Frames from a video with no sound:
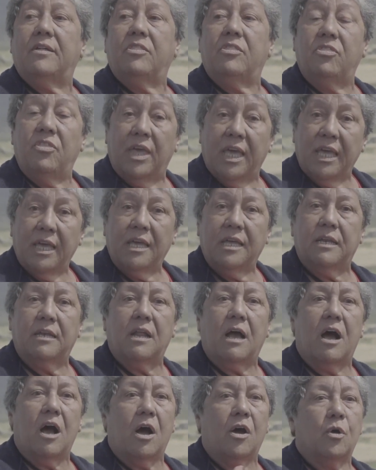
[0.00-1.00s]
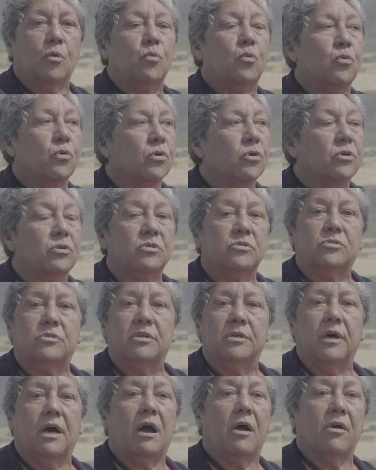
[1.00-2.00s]
then our world,
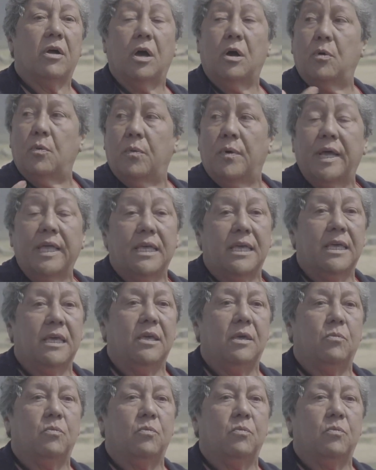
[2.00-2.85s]
our Hawaii,